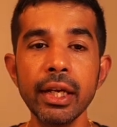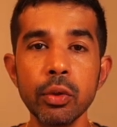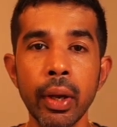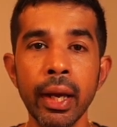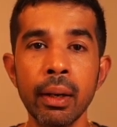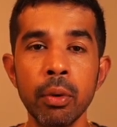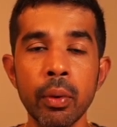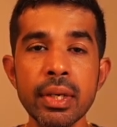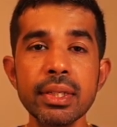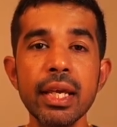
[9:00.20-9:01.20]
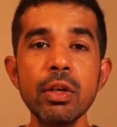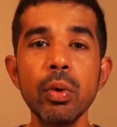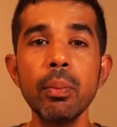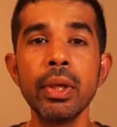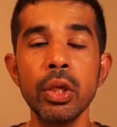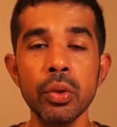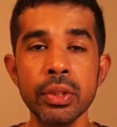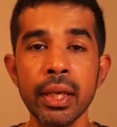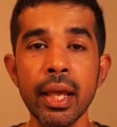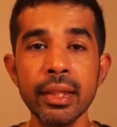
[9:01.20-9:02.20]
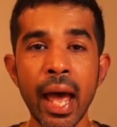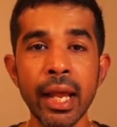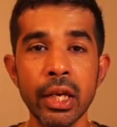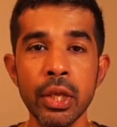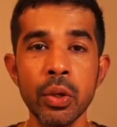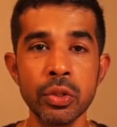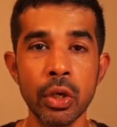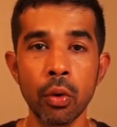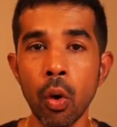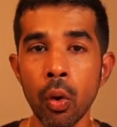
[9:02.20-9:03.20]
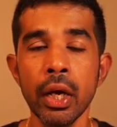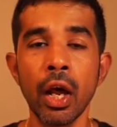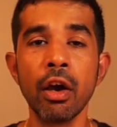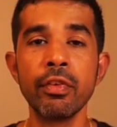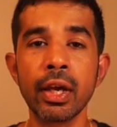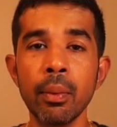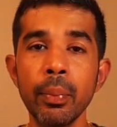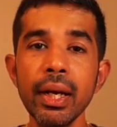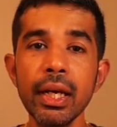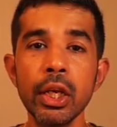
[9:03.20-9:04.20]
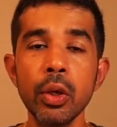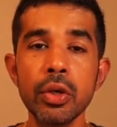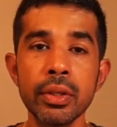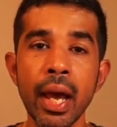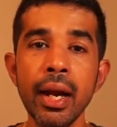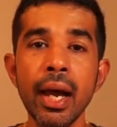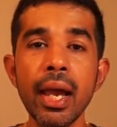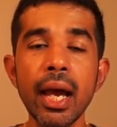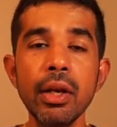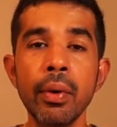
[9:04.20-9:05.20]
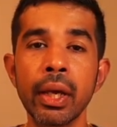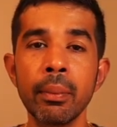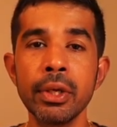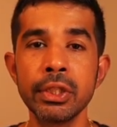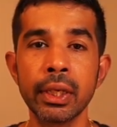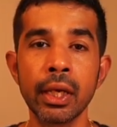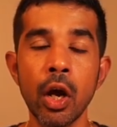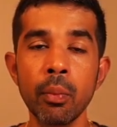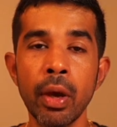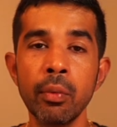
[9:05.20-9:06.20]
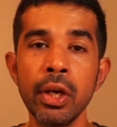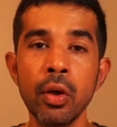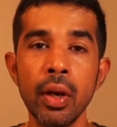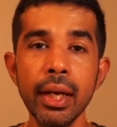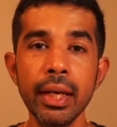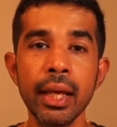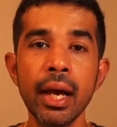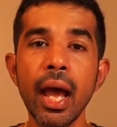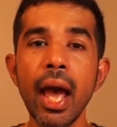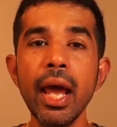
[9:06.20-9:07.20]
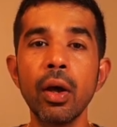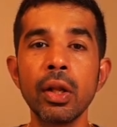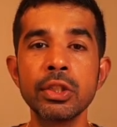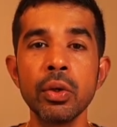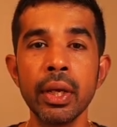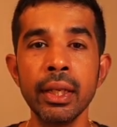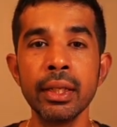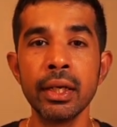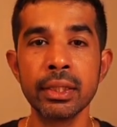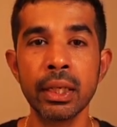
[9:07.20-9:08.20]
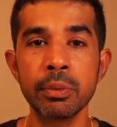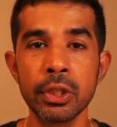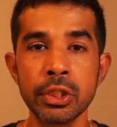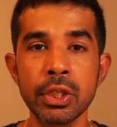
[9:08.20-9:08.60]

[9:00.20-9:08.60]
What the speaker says: to AWS, it will be using that user role. Now if you're completely new to that, I highly recommend checking out my video linked here and also in the descriptions